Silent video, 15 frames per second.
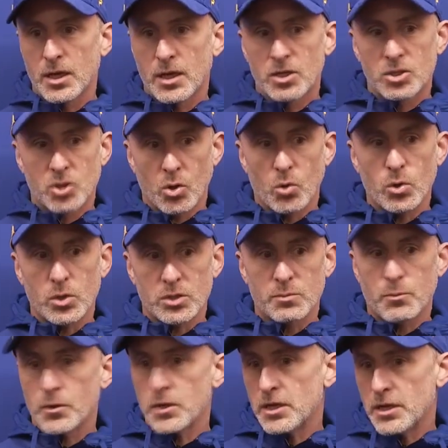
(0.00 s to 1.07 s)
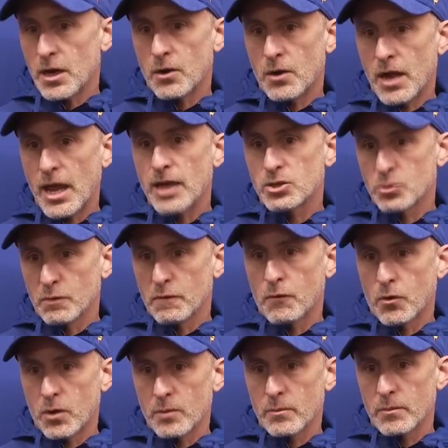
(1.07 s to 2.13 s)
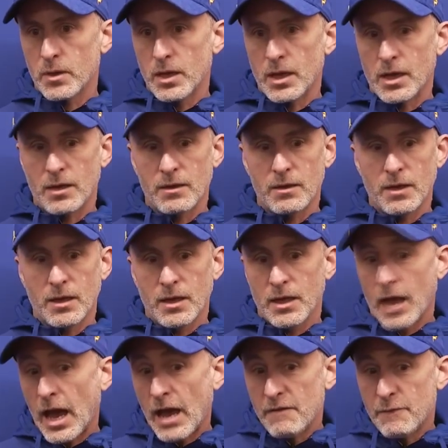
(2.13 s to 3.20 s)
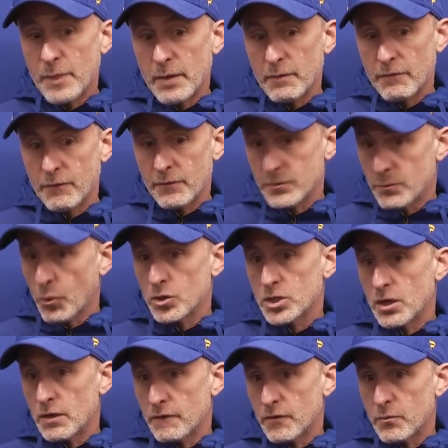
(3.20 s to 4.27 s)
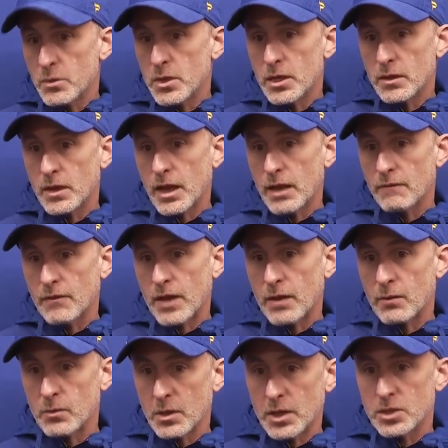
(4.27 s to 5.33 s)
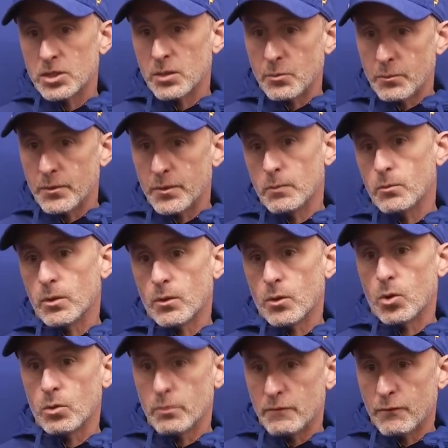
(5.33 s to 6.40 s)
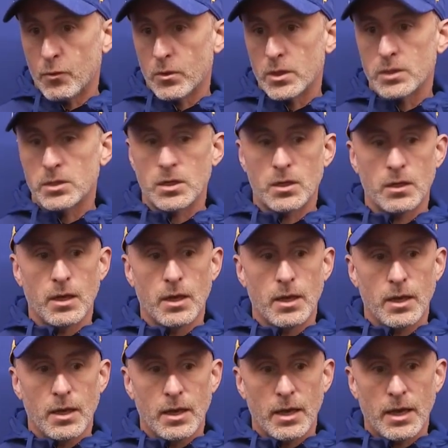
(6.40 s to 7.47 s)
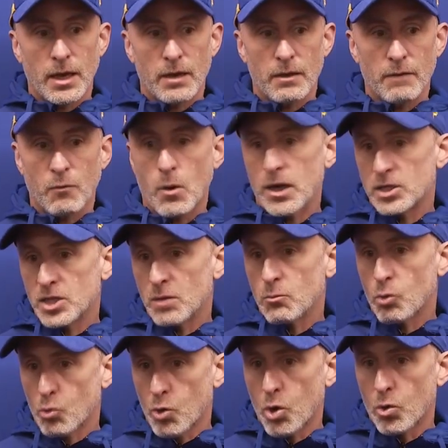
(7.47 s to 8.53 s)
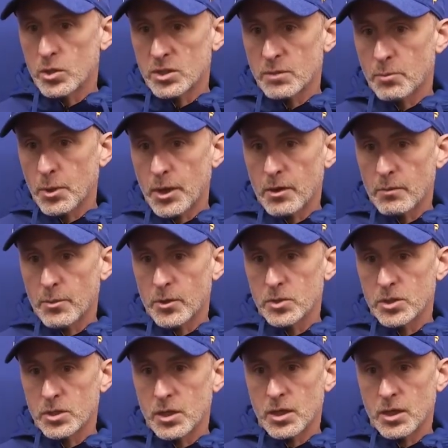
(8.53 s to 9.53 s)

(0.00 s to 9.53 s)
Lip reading: So it's pretty darn natural for him. And I've been fortunate for me that I've had a relationship with Owen before this, and have watched him grow as a player in person.